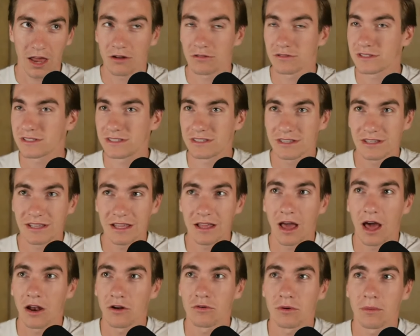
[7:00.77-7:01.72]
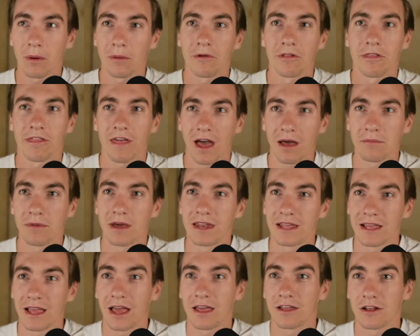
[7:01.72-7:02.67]
I don't remember that
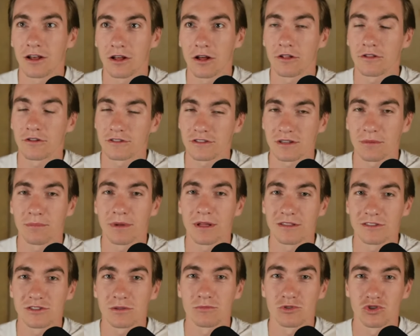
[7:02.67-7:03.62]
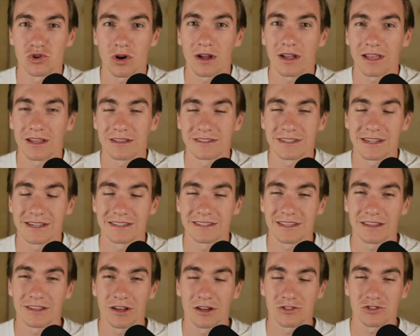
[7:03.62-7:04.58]
many. You know, there's been some drunk
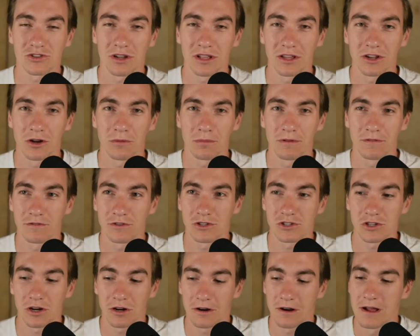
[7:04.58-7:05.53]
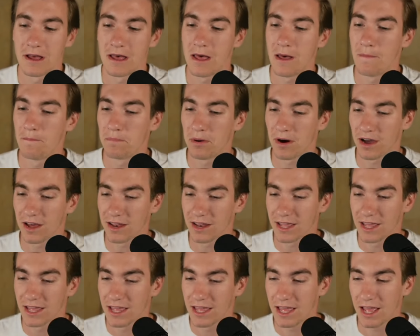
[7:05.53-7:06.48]
incidents at the Australian Open for sure.
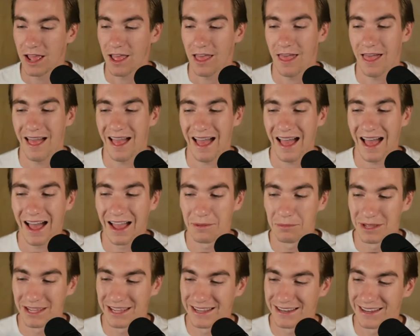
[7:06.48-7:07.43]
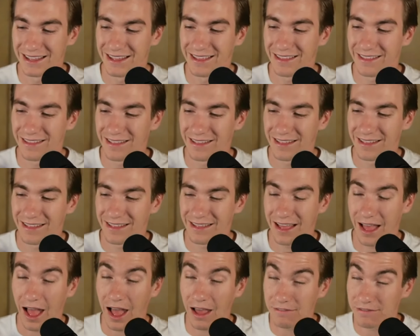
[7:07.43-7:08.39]
But I mean,
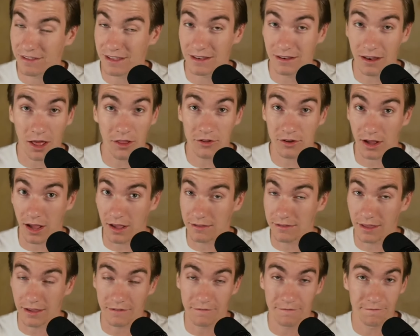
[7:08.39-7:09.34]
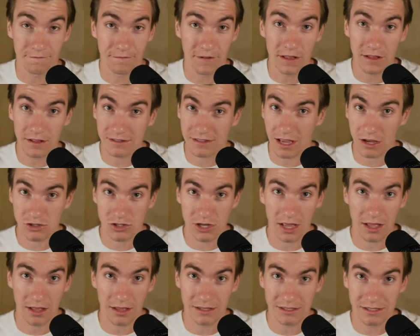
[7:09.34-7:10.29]
I've seen other guys like Felix
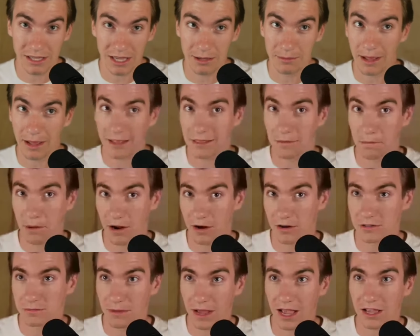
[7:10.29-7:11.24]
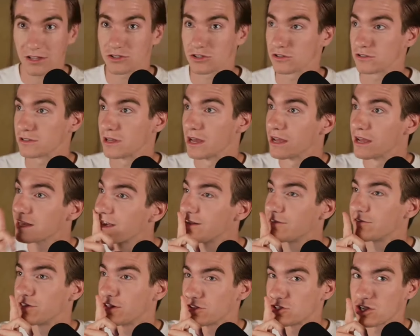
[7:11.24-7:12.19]
Auger-Aliassime at the Paris Masters
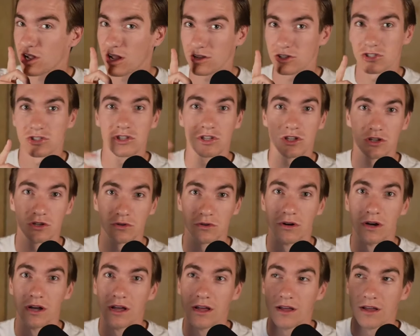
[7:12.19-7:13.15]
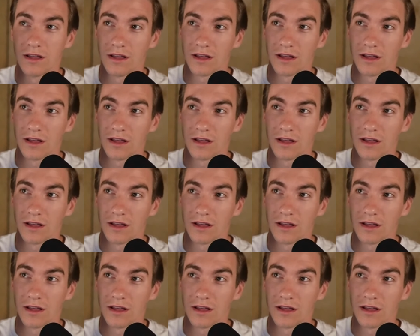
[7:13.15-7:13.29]
give the shush to